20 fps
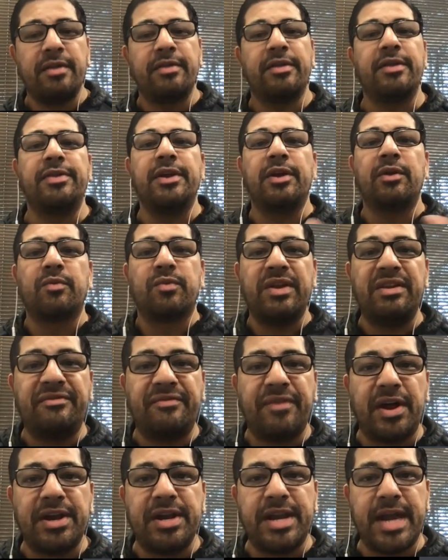then they'll
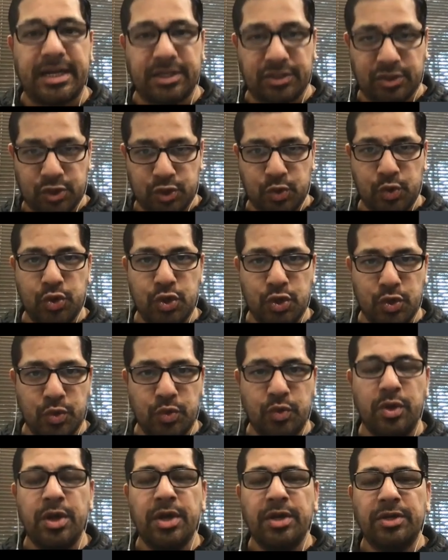refund that to you.